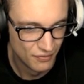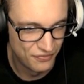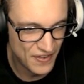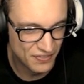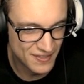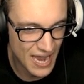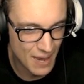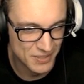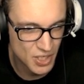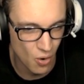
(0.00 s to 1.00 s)
Fifth
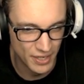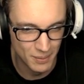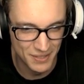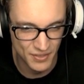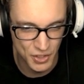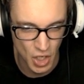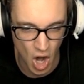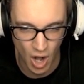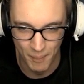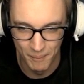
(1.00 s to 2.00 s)
time is going to be the
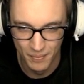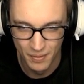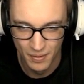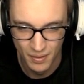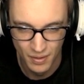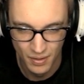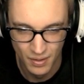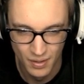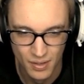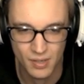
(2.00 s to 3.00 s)
charm.
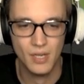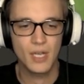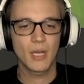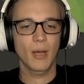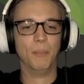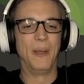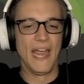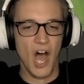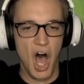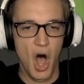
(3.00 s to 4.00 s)

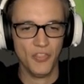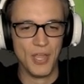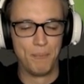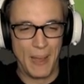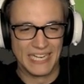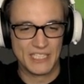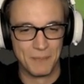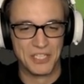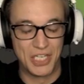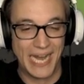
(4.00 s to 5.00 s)
Behold the best
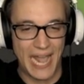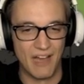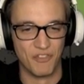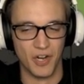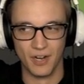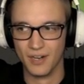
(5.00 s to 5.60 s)
machine ever!